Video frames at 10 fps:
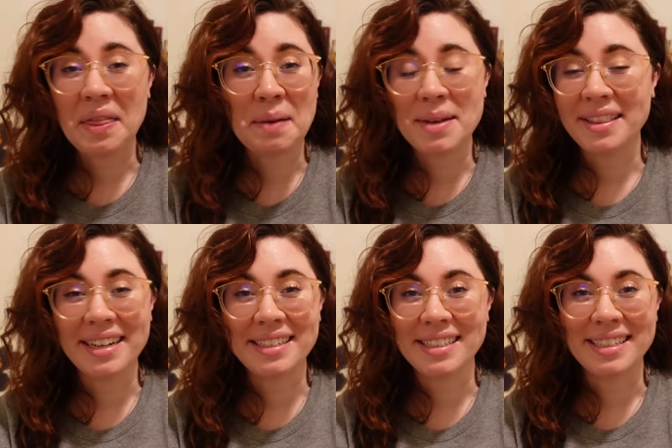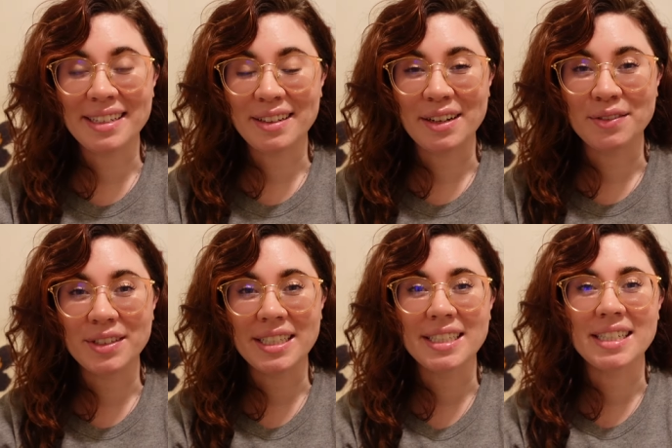that meant that I didn't get a lot of
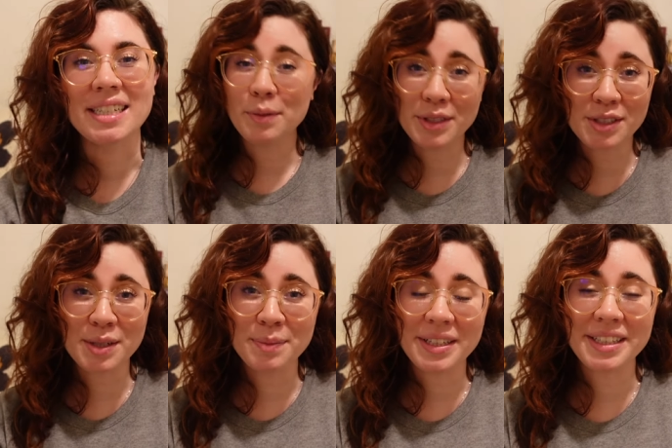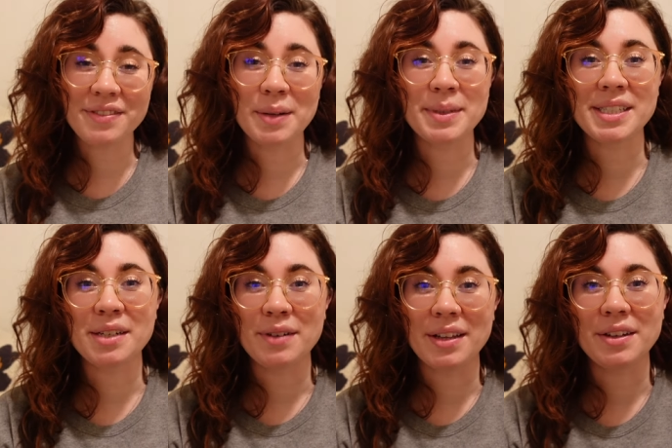reading done, which is completely fine because I'd
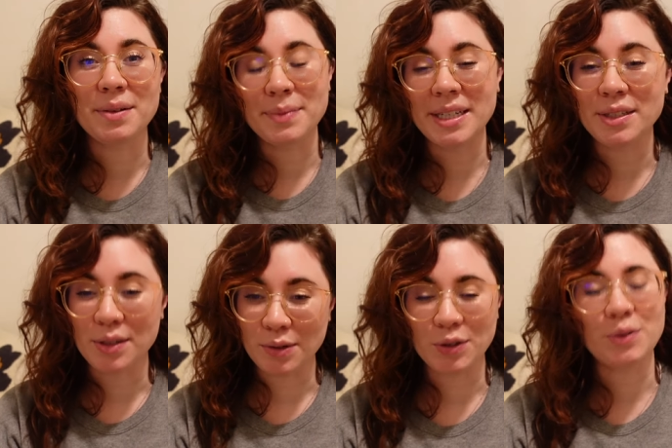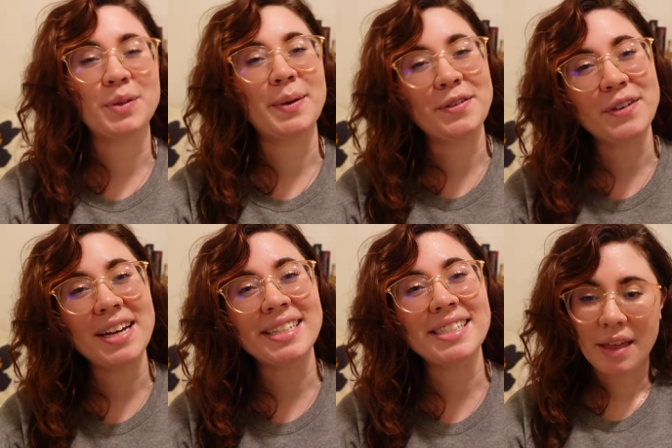rather be social with my
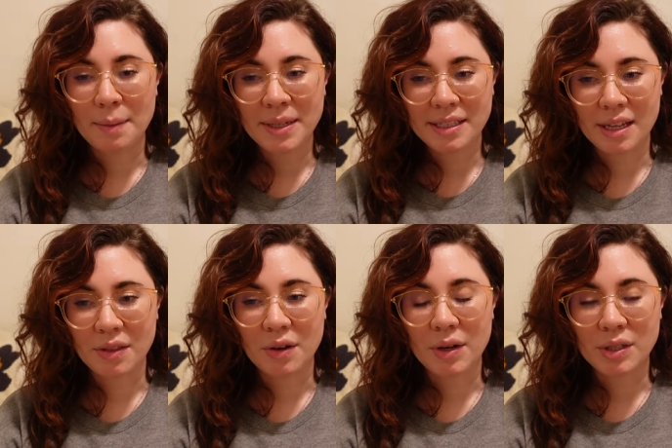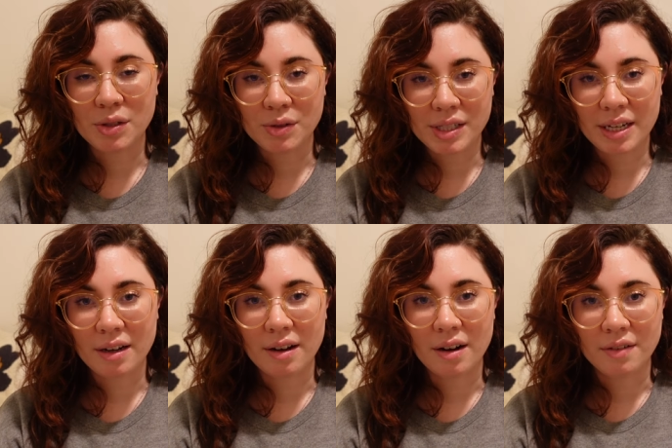friends. That being said though, as soon as I
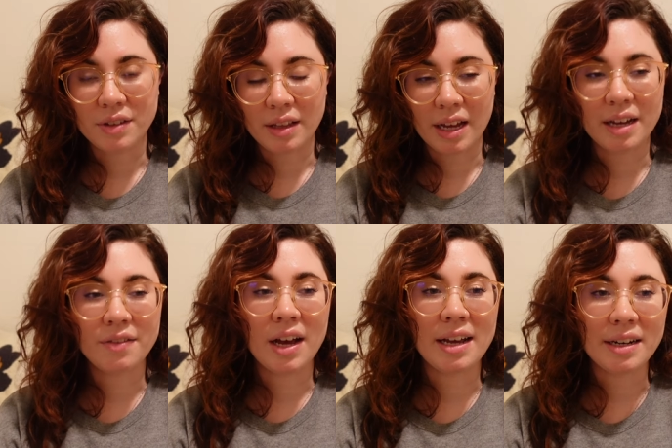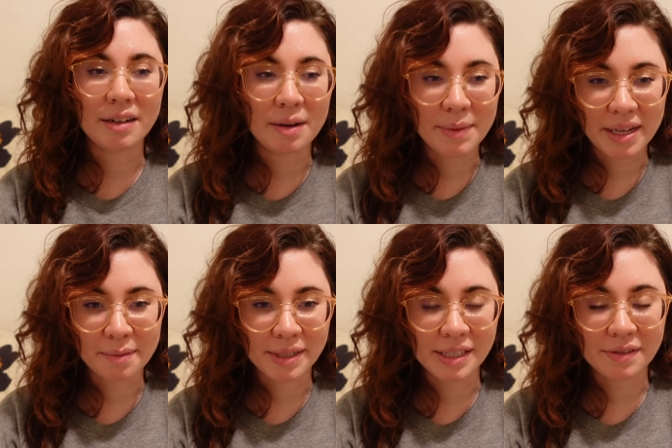got off the live, I ended up making
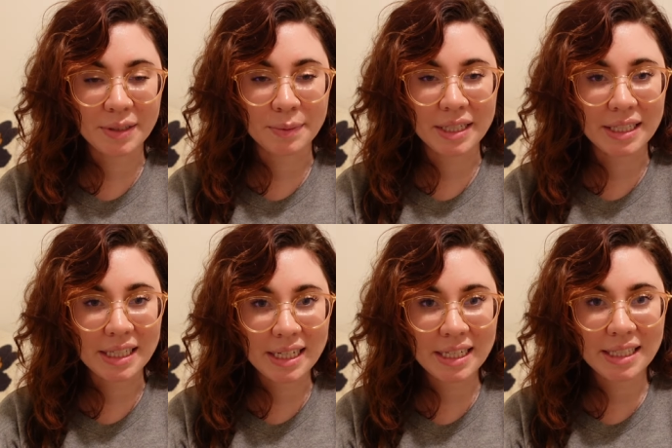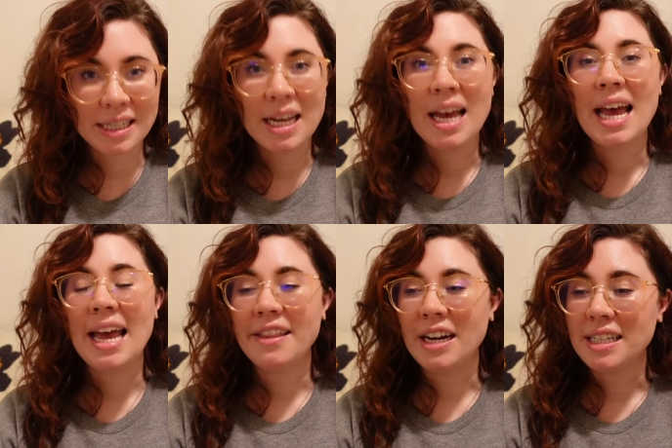myself something to eat,
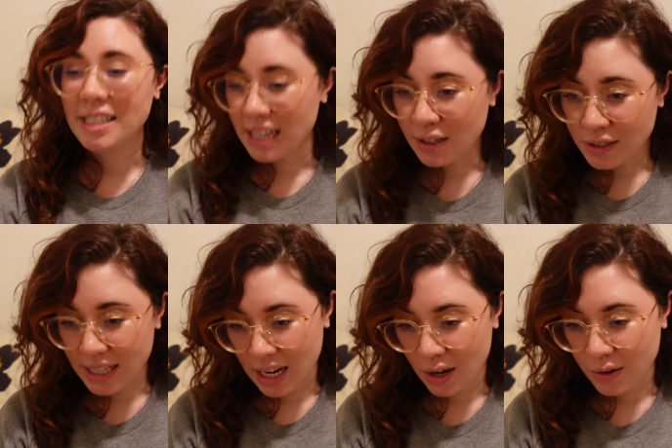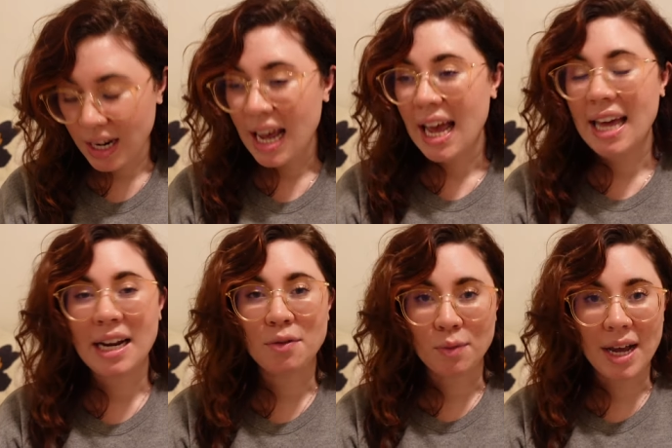and then I settled down and
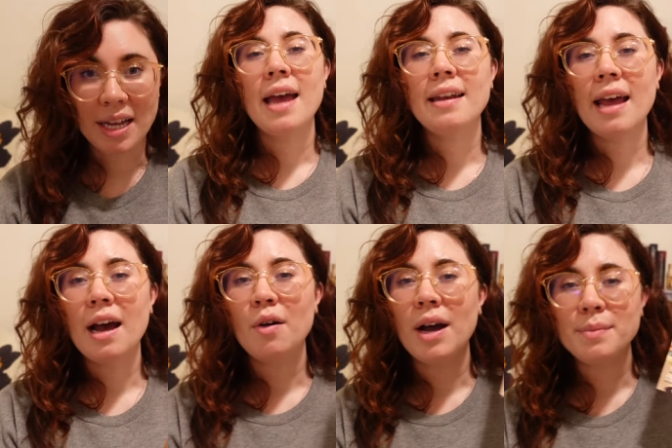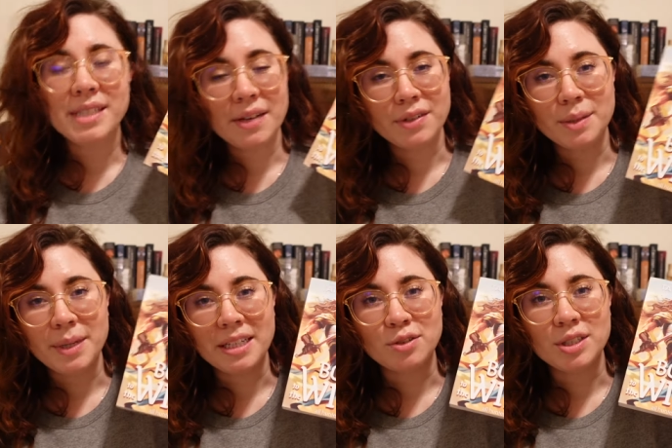I read, and now I'm 70
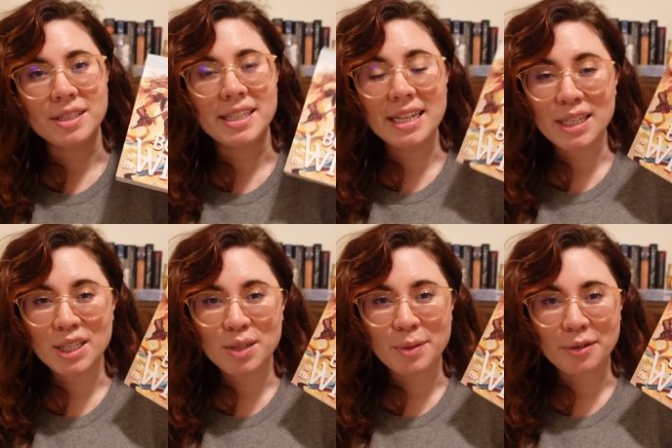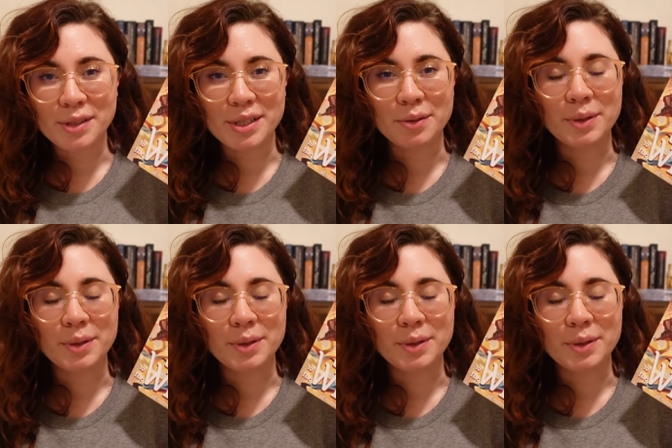pages into Bones to the